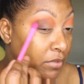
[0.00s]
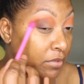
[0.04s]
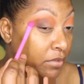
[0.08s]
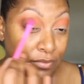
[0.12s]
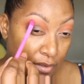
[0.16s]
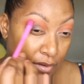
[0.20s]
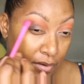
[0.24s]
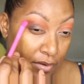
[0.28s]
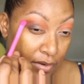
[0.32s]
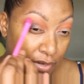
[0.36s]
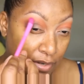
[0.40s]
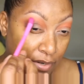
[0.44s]

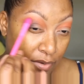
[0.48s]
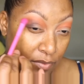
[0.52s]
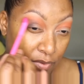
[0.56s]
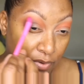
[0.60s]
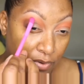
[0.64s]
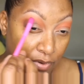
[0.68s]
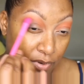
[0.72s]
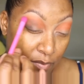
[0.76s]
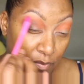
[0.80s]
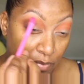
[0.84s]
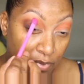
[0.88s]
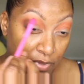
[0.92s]
Alright, now we're
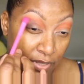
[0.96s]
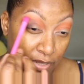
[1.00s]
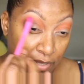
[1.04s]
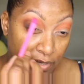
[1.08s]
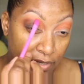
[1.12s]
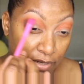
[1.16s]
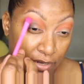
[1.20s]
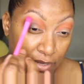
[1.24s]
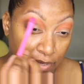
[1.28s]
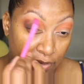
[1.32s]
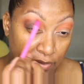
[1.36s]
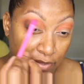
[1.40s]
going to
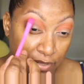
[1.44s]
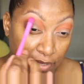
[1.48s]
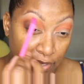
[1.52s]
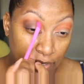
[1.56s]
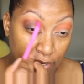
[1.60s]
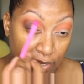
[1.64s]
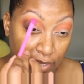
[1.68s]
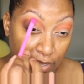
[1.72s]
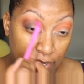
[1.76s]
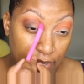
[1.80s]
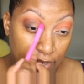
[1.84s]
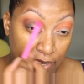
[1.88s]
blend out that
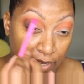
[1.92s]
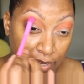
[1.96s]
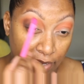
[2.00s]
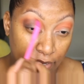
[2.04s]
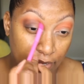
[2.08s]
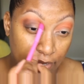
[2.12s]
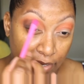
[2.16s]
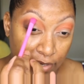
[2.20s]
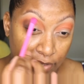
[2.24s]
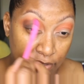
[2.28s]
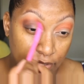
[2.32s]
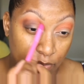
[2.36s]

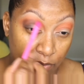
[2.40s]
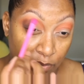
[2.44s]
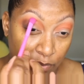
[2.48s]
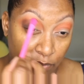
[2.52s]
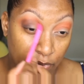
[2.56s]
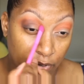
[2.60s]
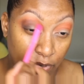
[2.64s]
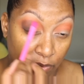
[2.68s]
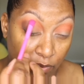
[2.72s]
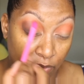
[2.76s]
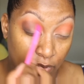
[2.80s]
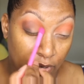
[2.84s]
edge and
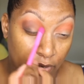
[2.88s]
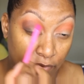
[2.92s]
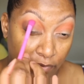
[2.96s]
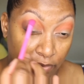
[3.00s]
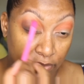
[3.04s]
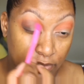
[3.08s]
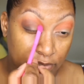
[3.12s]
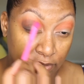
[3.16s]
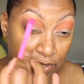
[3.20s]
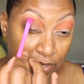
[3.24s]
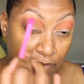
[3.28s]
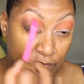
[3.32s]
bring whatever
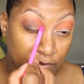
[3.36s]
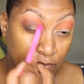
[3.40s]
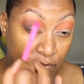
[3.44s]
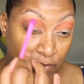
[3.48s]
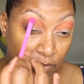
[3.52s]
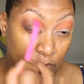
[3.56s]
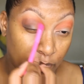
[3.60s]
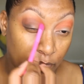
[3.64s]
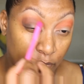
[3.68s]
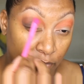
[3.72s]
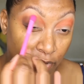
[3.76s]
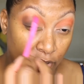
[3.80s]
is left on
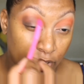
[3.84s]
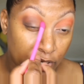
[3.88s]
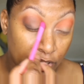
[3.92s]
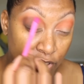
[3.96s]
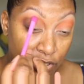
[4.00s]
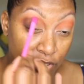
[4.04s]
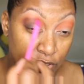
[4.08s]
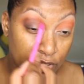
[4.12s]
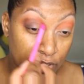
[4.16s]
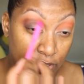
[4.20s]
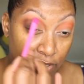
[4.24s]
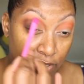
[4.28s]
the brush